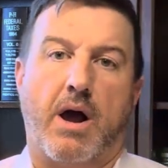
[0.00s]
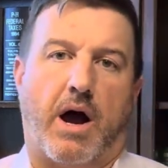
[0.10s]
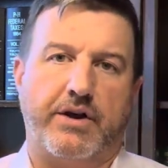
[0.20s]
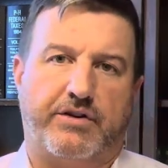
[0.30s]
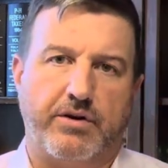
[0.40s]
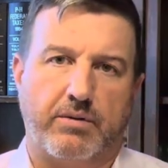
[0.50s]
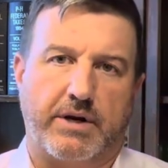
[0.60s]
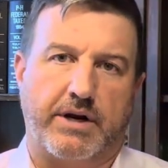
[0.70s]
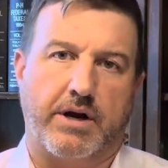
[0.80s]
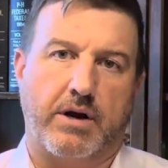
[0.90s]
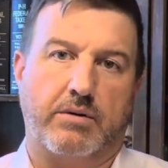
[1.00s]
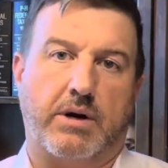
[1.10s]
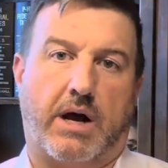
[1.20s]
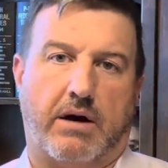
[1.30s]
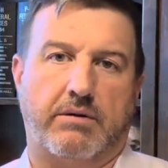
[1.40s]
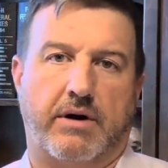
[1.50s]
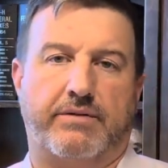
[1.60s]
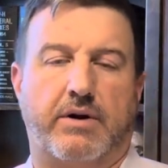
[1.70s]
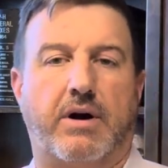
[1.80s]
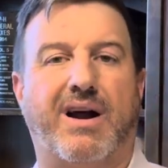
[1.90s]
I do want to note,
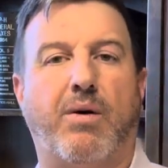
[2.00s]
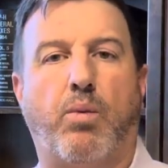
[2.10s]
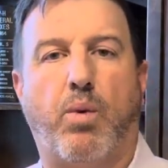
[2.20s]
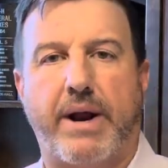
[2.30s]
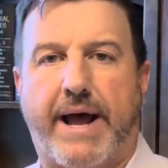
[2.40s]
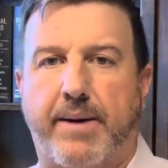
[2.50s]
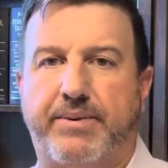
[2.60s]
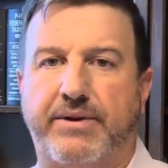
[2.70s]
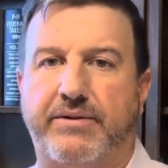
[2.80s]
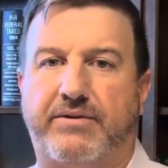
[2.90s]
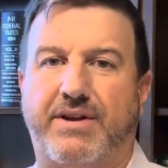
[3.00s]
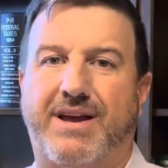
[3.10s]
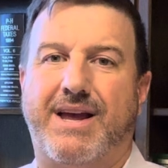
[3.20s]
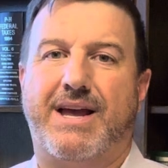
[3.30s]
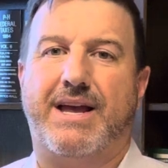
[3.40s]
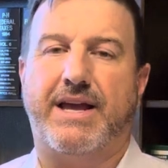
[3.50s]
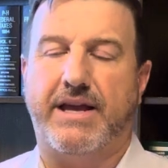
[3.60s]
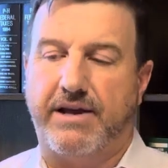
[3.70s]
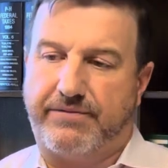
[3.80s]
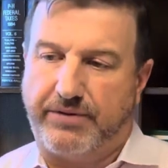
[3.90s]
however, what happens
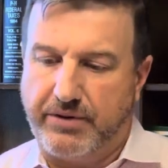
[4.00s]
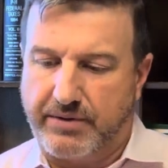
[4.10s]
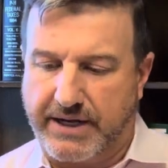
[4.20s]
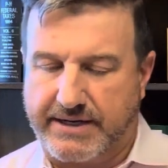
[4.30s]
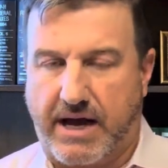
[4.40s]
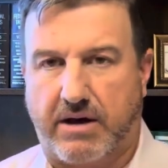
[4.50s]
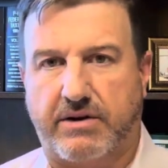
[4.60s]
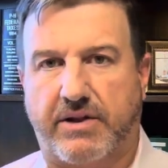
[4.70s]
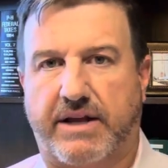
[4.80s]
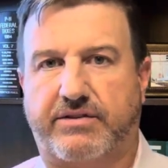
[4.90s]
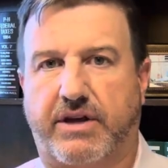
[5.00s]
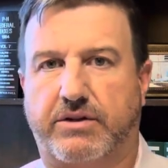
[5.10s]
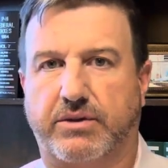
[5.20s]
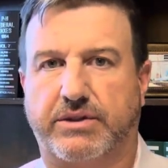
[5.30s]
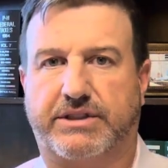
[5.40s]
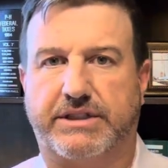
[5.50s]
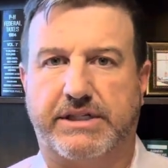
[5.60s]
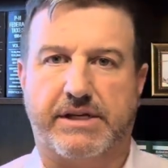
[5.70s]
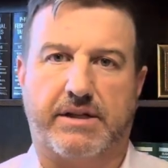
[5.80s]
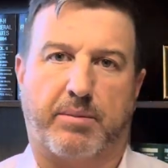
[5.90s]
if you get down to that Schedule
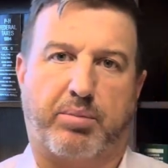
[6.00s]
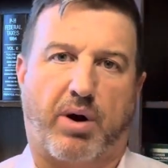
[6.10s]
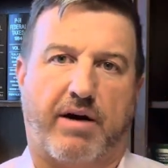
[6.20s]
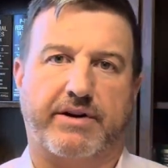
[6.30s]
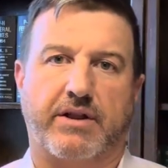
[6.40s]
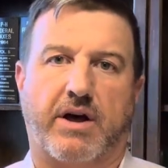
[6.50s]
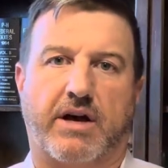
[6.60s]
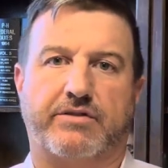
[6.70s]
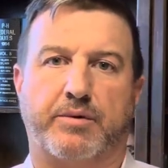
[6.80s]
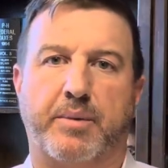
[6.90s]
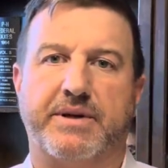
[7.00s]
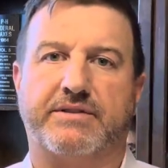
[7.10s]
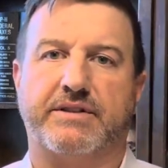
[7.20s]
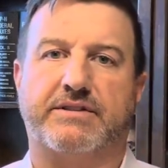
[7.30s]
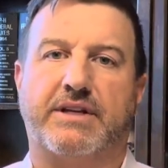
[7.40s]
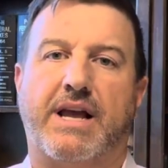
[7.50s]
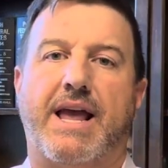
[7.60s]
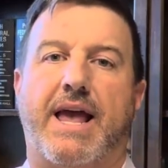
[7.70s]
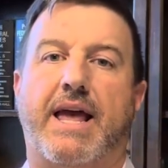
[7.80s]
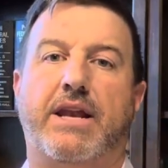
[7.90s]
C, the profit and loss from a business,
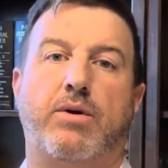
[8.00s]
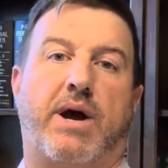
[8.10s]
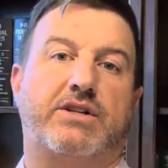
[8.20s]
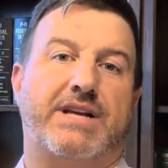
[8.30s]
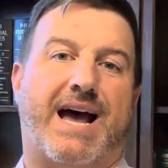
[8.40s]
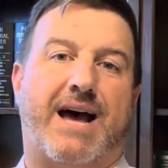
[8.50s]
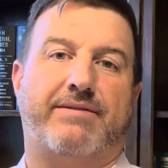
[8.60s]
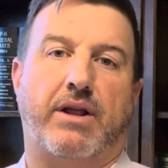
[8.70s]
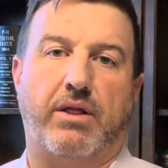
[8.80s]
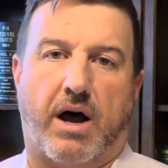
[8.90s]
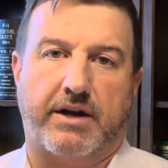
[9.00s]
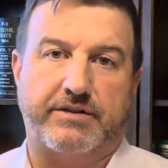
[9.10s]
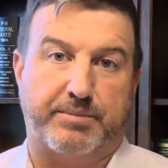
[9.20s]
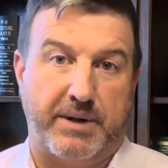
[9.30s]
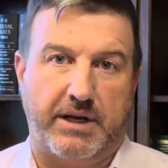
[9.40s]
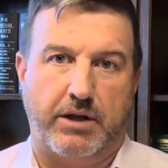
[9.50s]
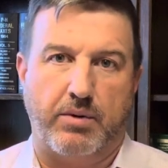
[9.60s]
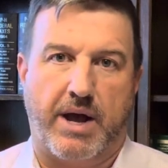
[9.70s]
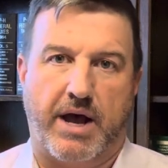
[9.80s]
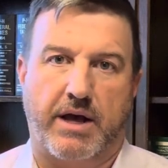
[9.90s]
and you actually have a loss, meaning you
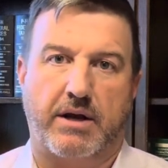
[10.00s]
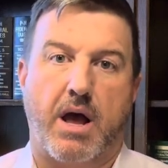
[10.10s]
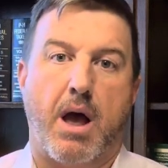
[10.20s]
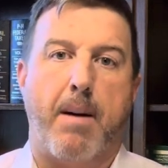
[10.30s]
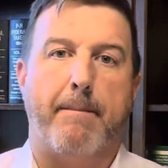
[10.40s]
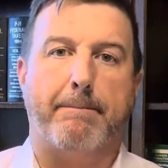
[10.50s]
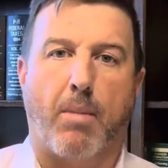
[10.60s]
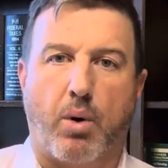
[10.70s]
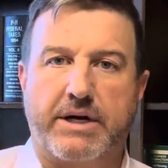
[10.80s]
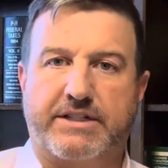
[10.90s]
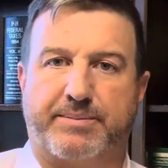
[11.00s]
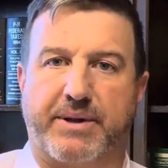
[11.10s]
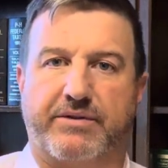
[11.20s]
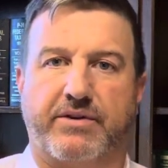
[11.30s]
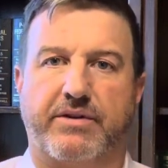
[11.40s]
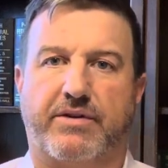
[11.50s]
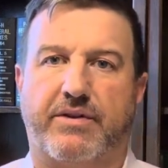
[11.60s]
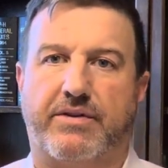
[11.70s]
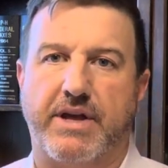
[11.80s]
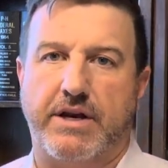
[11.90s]
had more expenses
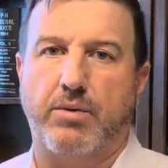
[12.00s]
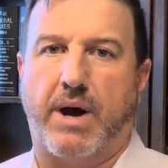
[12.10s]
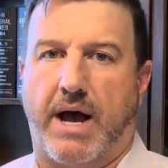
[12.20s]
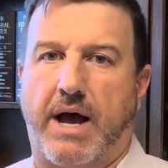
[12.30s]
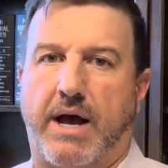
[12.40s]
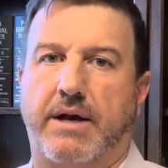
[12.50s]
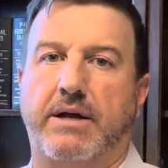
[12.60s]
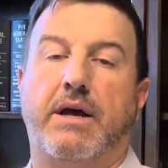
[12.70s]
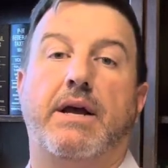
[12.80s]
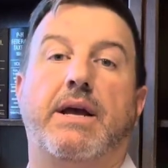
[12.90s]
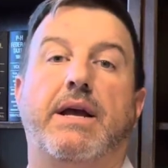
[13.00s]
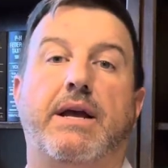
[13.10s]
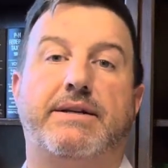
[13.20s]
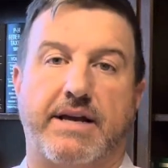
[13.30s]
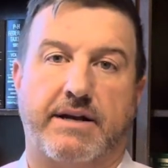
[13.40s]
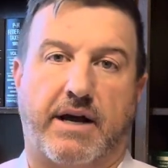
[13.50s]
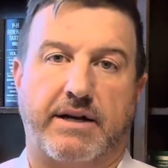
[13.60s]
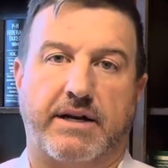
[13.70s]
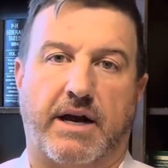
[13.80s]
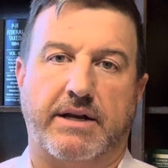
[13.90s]
than you had
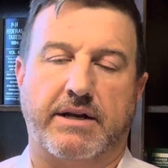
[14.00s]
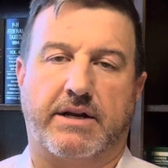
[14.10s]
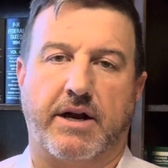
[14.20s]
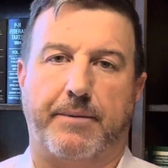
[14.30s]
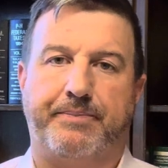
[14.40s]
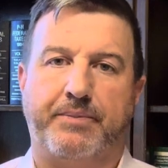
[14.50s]
1099 income.